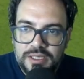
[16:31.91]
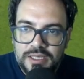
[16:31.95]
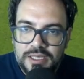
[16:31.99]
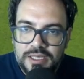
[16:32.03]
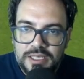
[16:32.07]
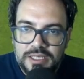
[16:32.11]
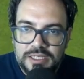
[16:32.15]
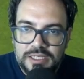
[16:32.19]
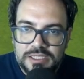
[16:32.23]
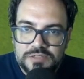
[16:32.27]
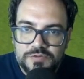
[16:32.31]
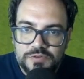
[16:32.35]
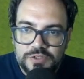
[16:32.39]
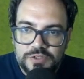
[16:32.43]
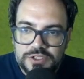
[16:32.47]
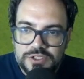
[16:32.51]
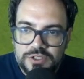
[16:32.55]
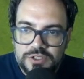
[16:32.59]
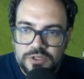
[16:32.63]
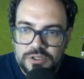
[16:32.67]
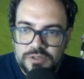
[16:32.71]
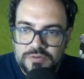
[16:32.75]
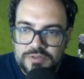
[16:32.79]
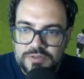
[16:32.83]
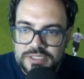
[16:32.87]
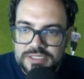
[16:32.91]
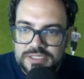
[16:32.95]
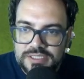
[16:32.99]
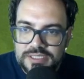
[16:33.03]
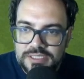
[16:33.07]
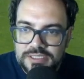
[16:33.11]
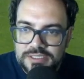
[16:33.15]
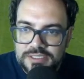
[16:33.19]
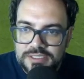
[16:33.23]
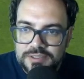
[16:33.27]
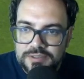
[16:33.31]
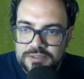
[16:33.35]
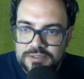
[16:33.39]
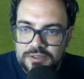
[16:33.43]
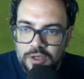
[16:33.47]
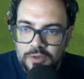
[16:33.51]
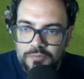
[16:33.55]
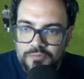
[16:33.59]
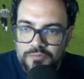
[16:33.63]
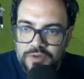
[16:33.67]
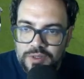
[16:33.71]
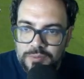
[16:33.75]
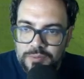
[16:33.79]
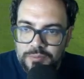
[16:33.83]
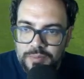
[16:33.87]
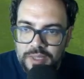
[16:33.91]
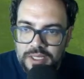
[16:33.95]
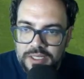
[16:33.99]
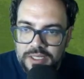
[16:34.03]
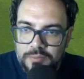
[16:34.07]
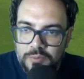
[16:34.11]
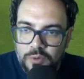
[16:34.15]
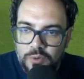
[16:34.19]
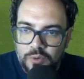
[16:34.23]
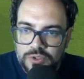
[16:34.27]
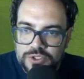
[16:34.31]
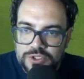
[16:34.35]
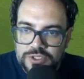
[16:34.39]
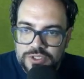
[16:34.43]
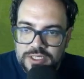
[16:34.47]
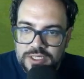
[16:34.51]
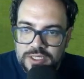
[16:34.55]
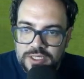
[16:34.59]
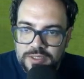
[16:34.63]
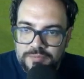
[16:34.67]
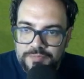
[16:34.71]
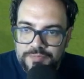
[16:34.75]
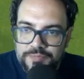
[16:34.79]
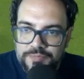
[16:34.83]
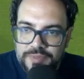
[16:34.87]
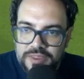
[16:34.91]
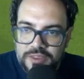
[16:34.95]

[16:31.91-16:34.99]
His first goal of the season. Hopefully many more to come.